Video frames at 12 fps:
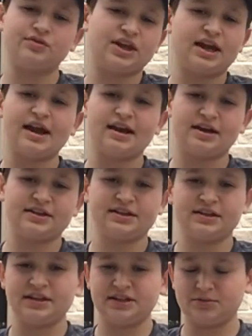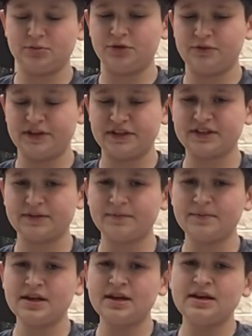of the chaos in these movies.
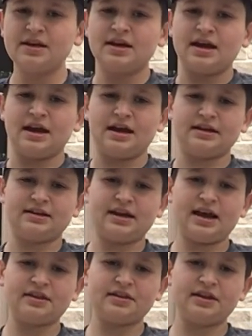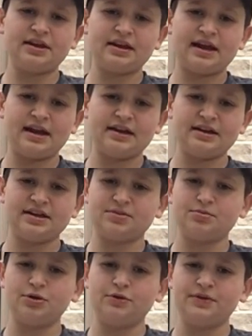And Kathleen
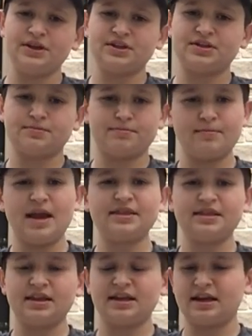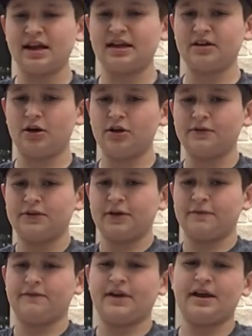Kennedy's movies mainly gain all of
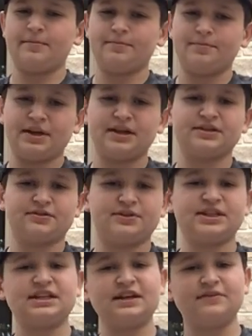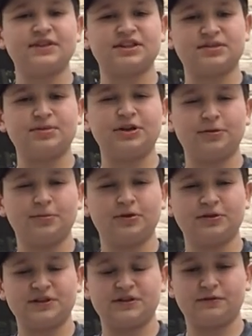their fame because of Steven
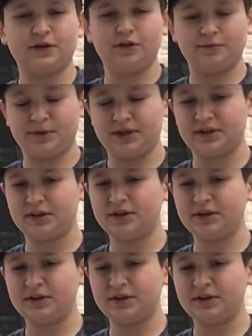Spielberg's involvement.